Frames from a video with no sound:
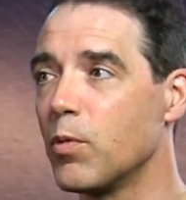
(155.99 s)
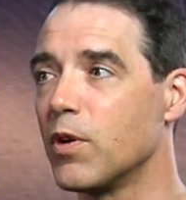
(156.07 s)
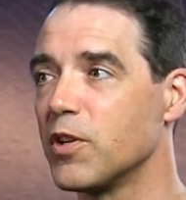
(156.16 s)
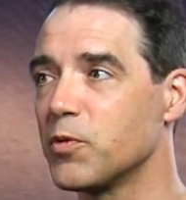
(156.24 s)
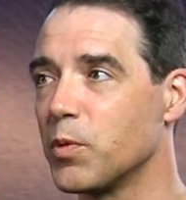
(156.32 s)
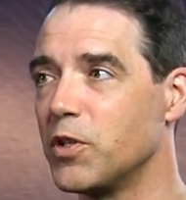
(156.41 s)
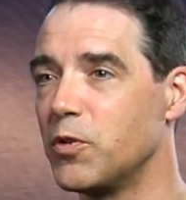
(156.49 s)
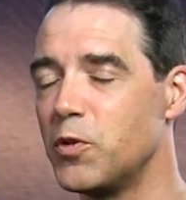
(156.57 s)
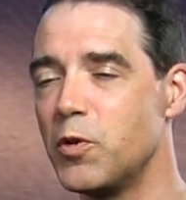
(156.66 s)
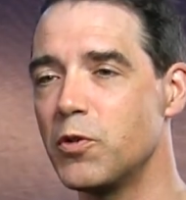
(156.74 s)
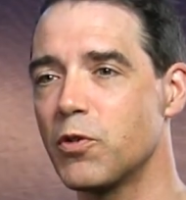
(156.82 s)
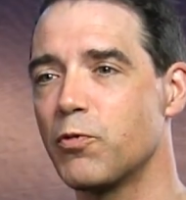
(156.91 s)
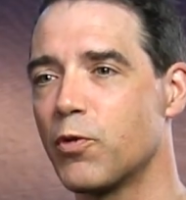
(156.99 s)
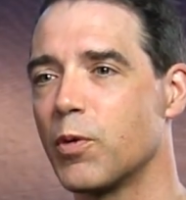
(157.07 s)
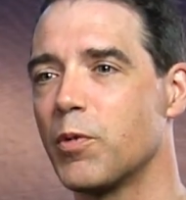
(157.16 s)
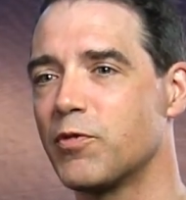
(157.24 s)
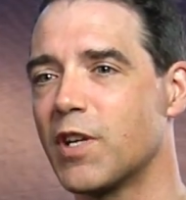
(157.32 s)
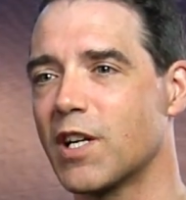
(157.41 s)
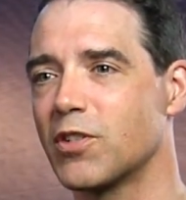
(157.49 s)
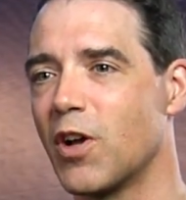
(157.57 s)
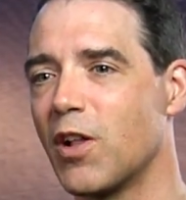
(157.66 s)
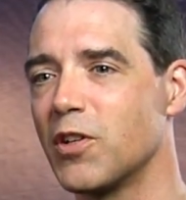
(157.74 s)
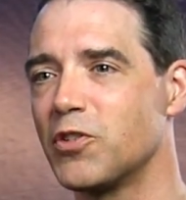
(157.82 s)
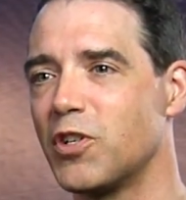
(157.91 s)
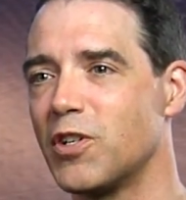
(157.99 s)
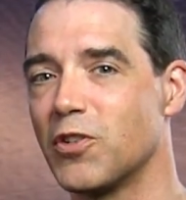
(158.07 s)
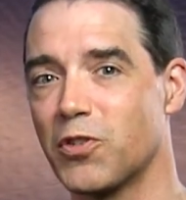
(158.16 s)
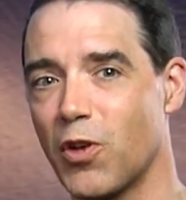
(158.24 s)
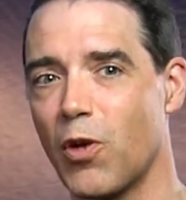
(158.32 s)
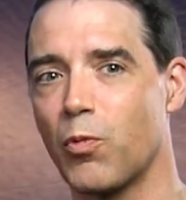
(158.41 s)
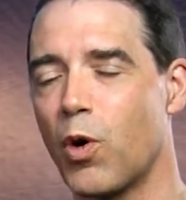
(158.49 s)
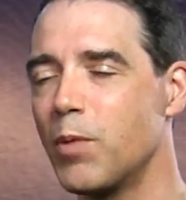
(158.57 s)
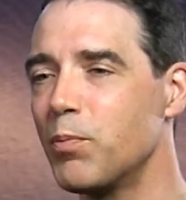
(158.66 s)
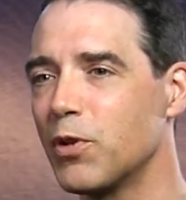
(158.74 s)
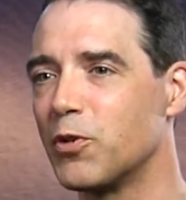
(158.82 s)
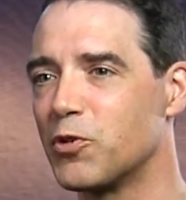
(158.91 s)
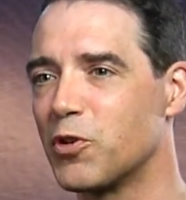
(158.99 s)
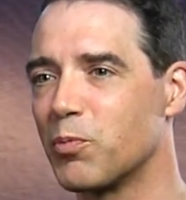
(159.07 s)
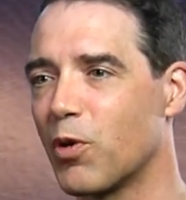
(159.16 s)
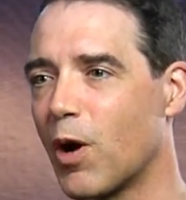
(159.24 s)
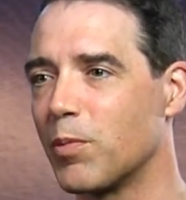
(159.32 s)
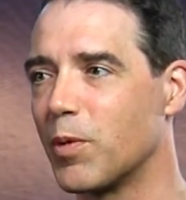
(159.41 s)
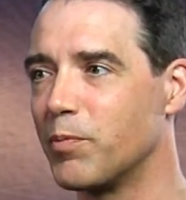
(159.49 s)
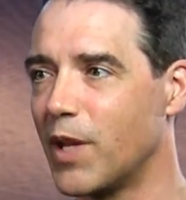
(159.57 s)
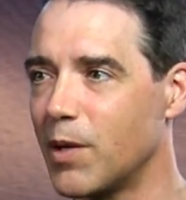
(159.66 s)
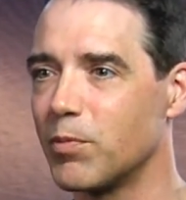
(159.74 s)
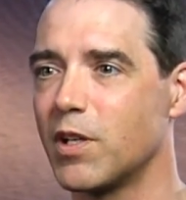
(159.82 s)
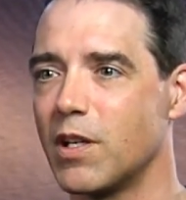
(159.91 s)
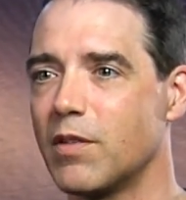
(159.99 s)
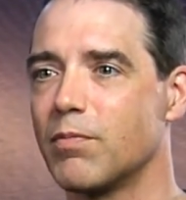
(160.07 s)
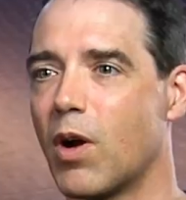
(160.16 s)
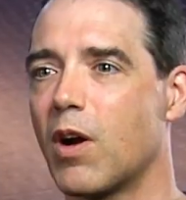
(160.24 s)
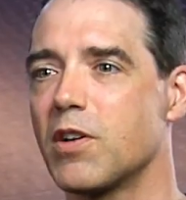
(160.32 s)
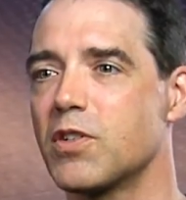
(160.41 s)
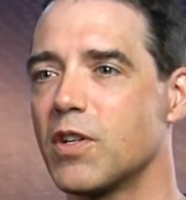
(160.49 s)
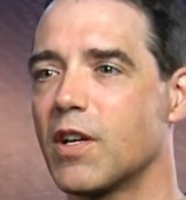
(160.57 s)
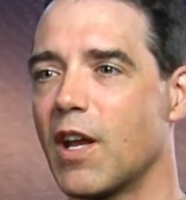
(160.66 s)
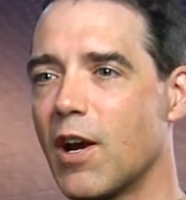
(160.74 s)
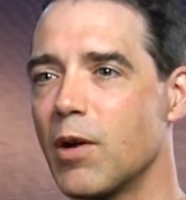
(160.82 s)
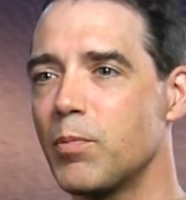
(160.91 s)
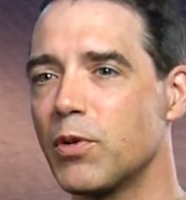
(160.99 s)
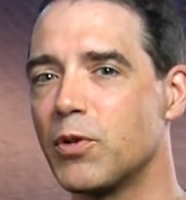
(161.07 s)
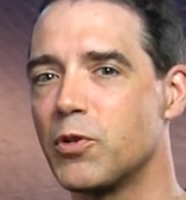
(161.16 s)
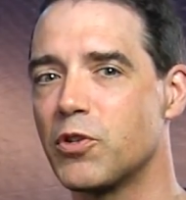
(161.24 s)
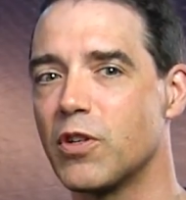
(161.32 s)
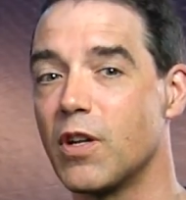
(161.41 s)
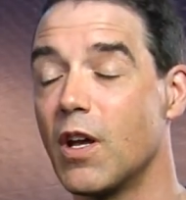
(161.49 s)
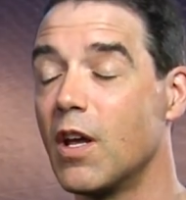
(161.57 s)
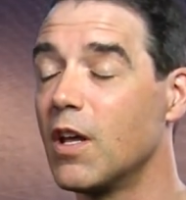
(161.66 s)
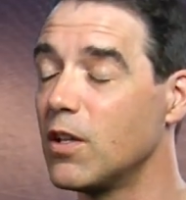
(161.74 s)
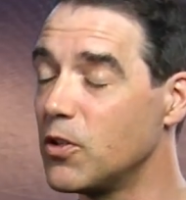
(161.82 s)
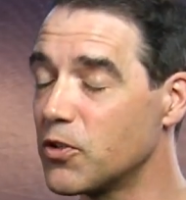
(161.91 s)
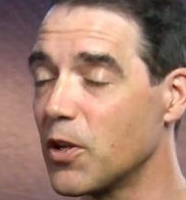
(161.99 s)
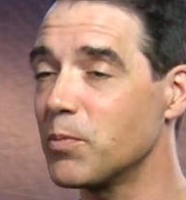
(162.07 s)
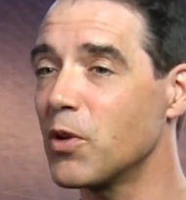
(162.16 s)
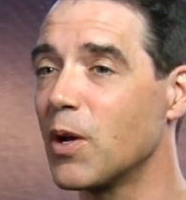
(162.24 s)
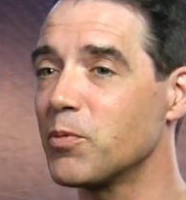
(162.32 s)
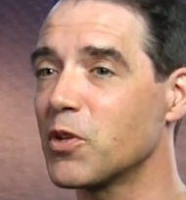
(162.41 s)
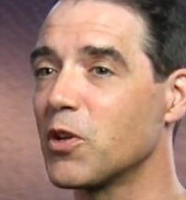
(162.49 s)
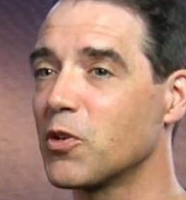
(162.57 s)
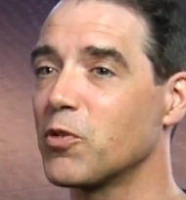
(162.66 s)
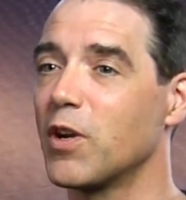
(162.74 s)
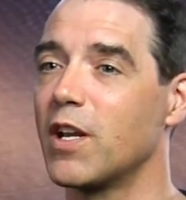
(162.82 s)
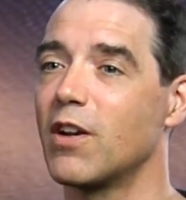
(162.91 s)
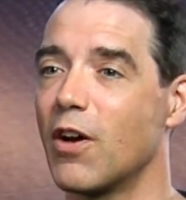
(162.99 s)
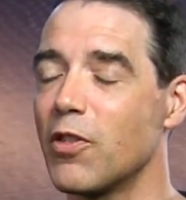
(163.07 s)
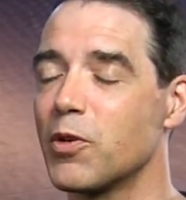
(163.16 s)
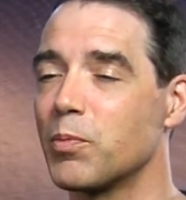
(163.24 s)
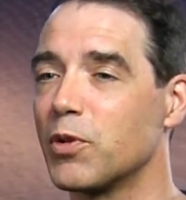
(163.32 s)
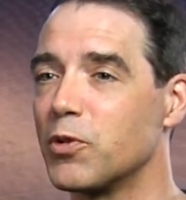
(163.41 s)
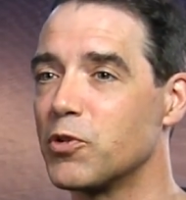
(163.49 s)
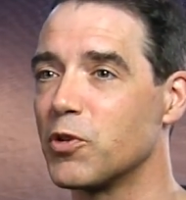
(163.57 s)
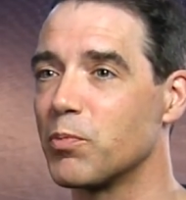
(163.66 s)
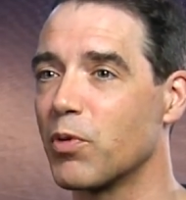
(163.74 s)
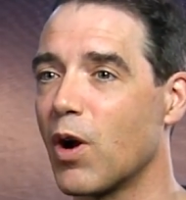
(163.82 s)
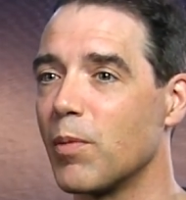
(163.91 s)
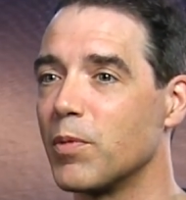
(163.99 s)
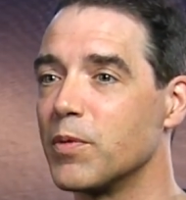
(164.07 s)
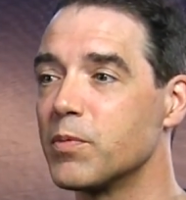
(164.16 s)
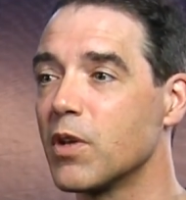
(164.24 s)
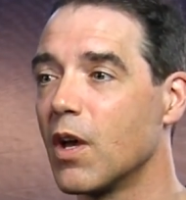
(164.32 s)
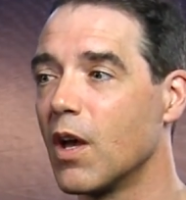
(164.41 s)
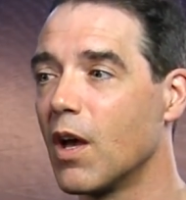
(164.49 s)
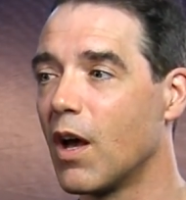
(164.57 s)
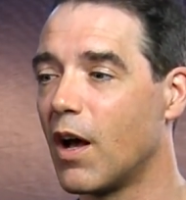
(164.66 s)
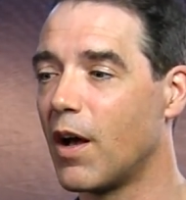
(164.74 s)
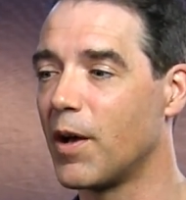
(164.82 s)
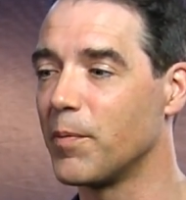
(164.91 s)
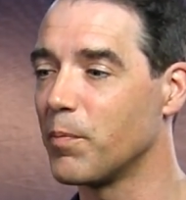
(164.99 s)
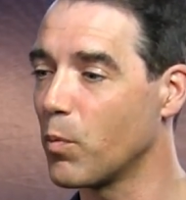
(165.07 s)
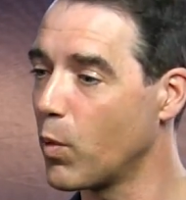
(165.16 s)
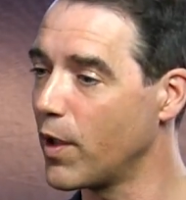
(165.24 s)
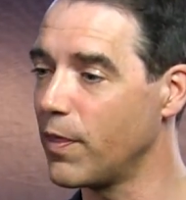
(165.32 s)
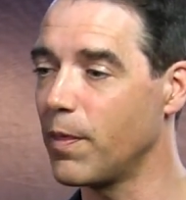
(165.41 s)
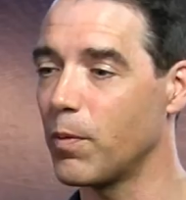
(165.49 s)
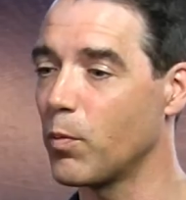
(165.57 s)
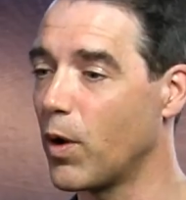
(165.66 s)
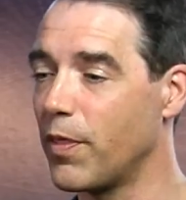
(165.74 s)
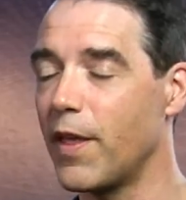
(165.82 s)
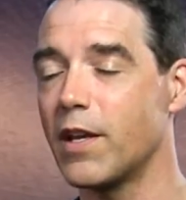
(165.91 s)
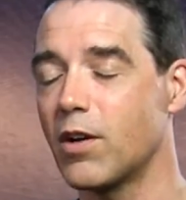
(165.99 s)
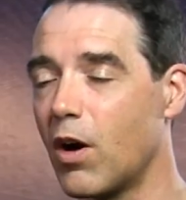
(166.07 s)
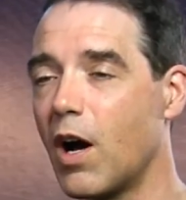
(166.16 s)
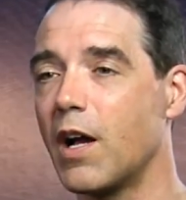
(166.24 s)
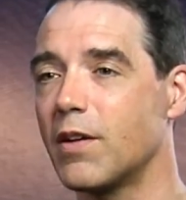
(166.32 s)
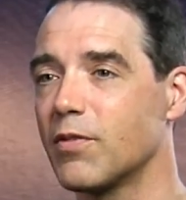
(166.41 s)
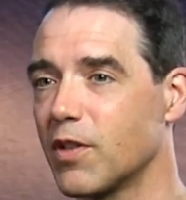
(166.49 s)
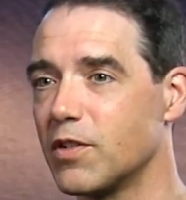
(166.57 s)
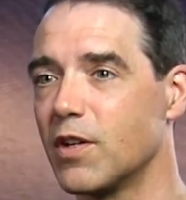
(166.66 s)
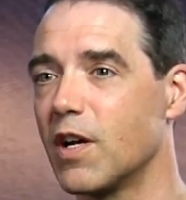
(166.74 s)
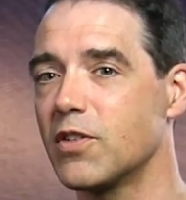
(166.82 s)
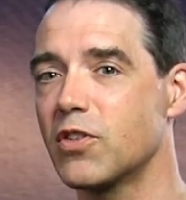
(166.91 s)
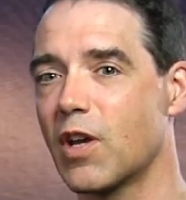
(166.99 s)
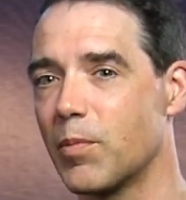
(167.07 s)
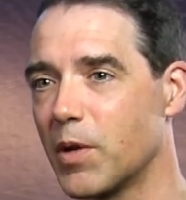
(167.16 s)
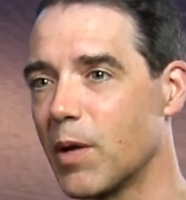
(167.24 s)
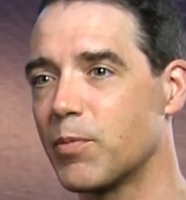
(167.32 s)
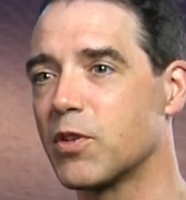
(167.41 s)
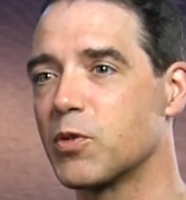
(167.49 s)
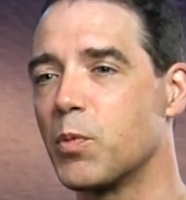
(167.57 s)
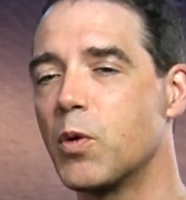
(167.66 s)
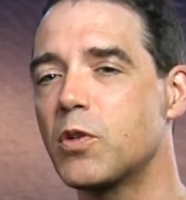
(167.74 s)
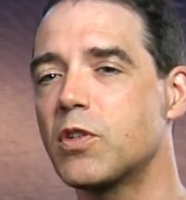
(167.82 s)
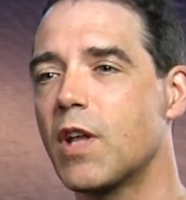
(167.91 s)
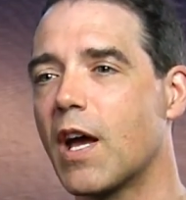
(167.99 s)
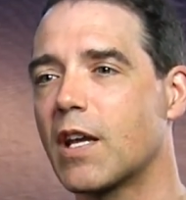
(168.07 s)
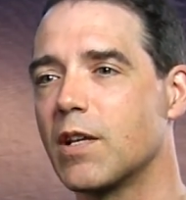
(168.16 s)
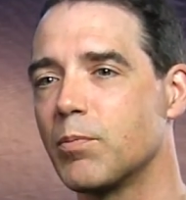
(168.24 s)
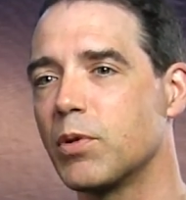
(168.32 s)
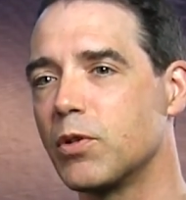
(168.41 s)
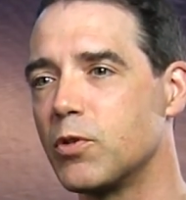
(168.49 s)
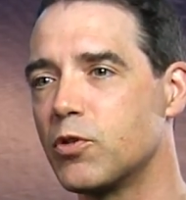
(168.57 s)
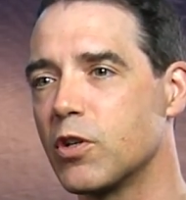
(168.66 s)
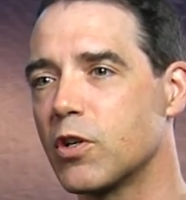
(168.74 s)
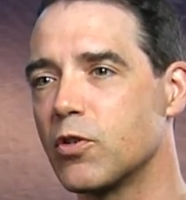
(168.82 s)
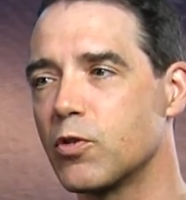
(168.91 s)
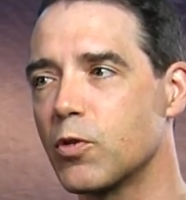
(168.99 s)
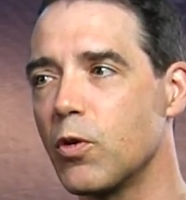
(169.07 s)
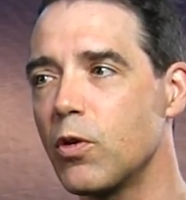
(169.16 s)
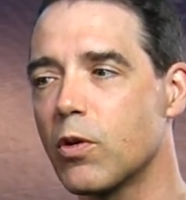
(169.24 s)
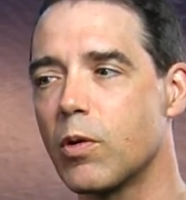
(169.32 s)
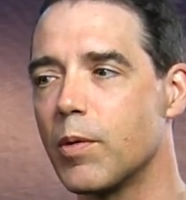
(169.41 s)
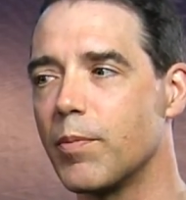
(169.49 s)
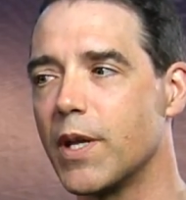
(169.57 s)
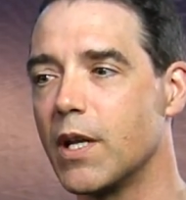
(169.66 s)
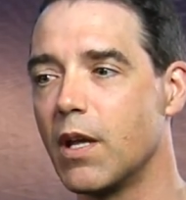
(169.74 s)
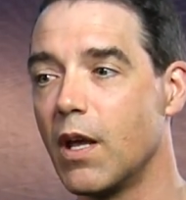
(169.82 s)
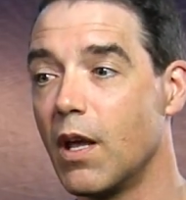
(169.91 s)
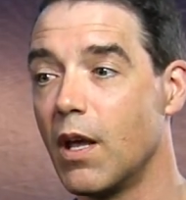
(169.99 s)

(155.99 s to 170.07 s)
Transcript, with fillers: was when you use a form of technology to solve one pollution problem, namely arsenic air pollution, you sometimes can create other pollution problems. When they caught the dust coming up the smokestack in pollution control equipment,